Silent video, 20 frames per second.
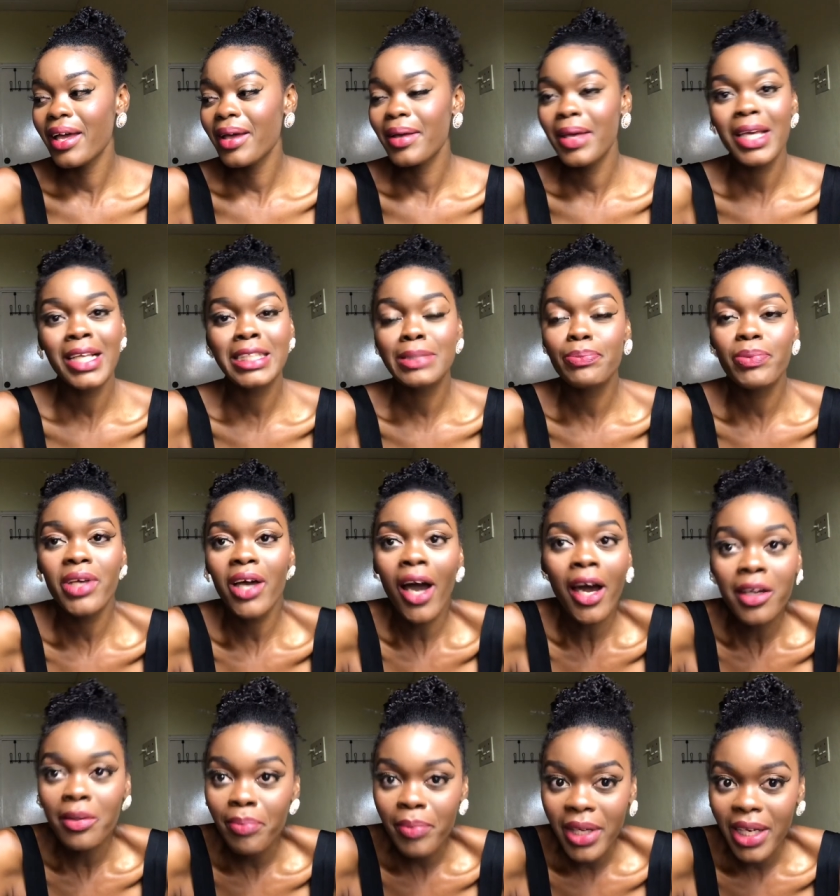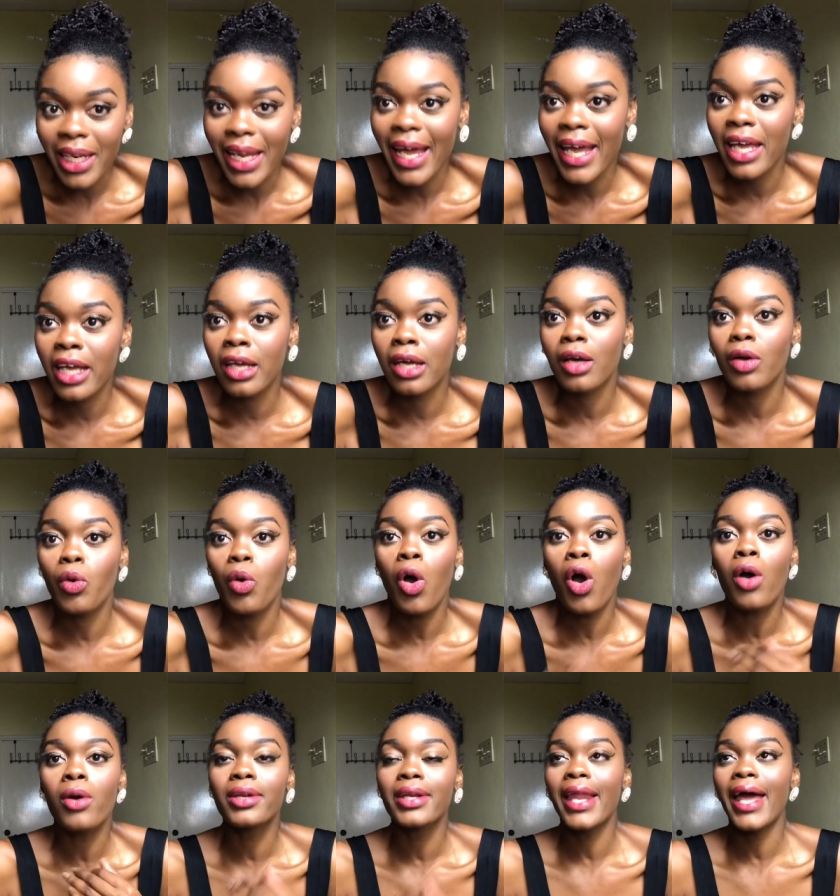it's beyond me. Like,
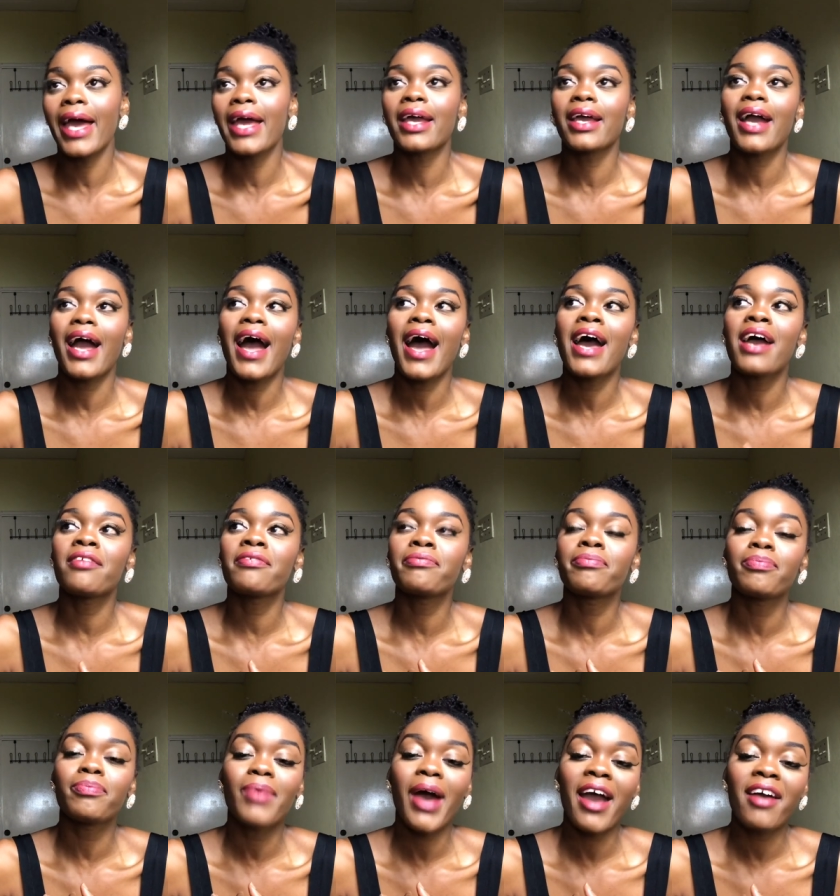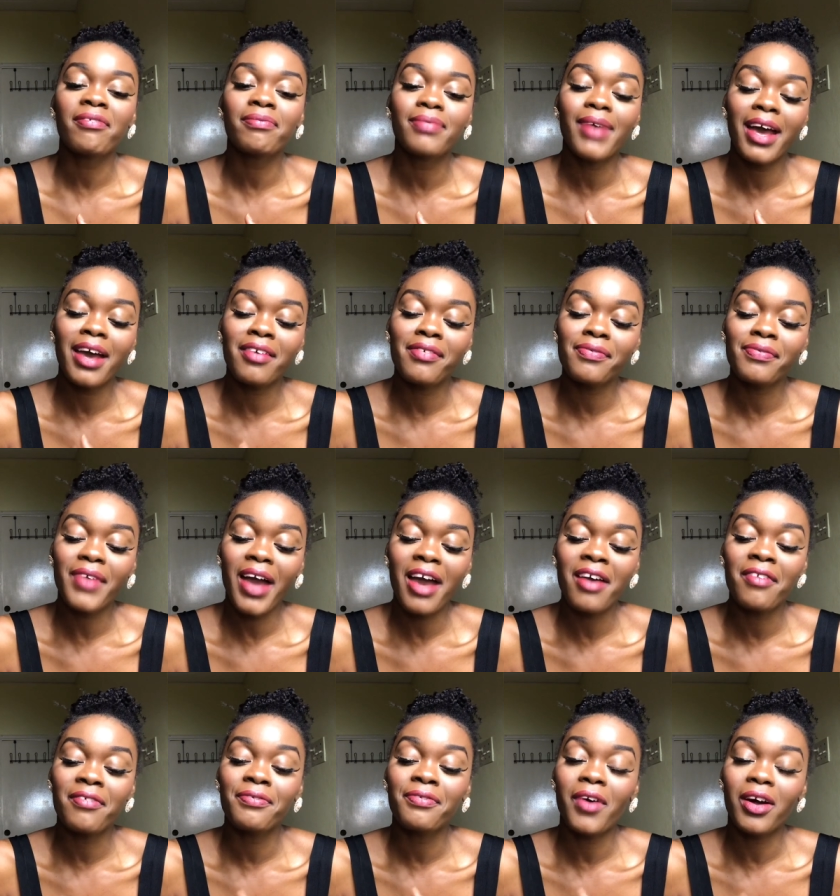like I've, I've, I've, I've
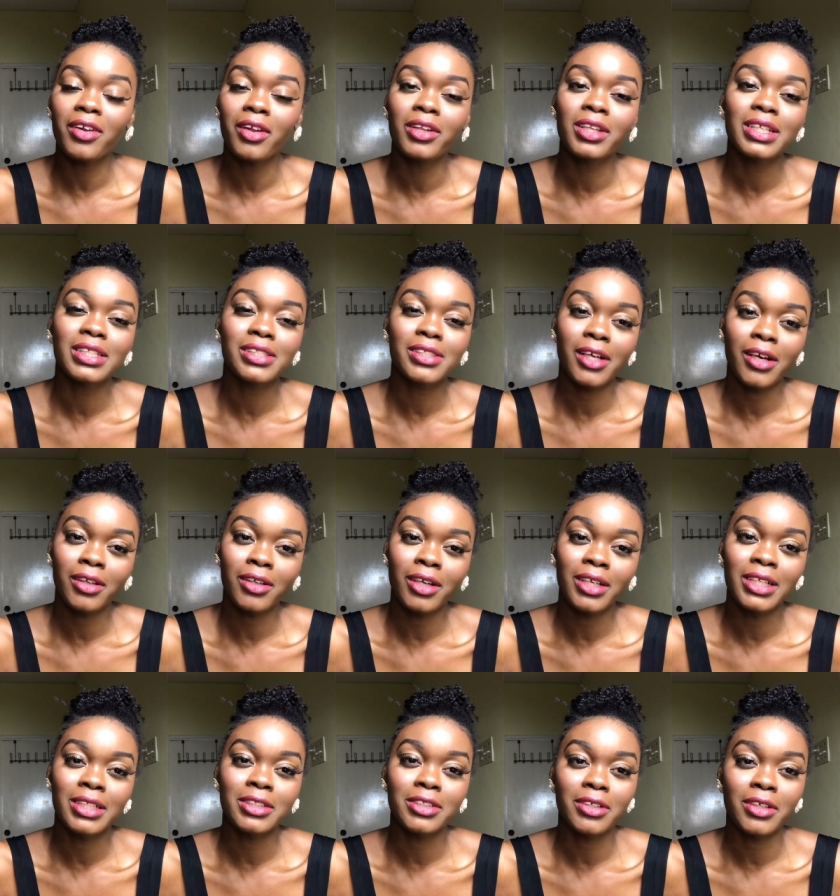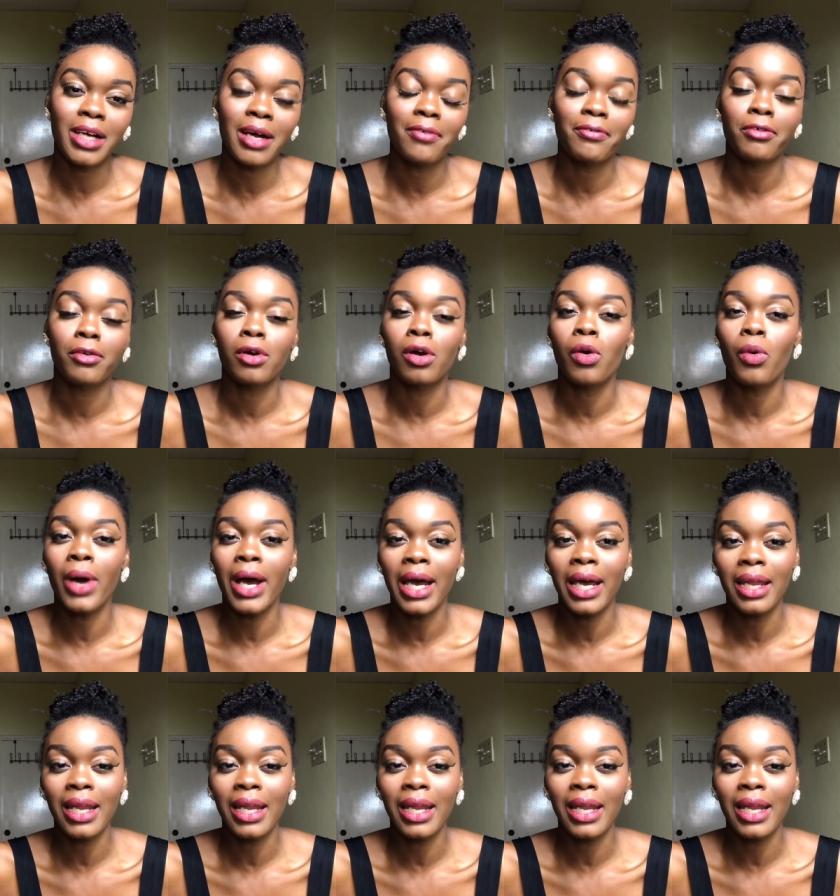followed this girl on Instagram for a while